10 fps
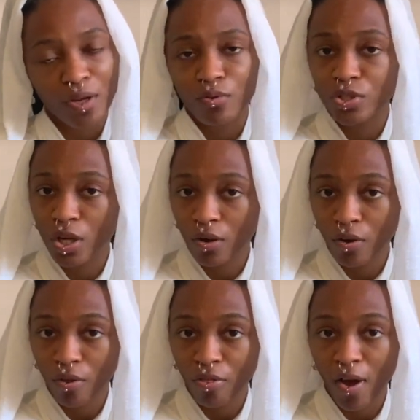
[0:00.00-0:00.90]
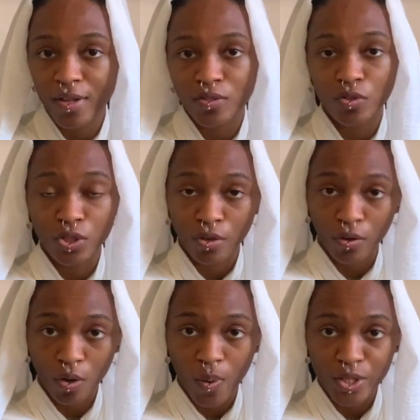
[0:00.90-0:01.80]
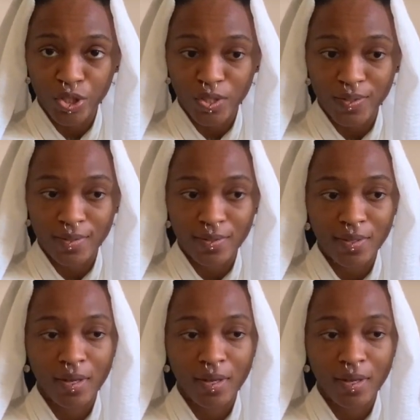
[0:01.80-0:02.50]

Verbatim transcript: who share your thoughts, who share your questions.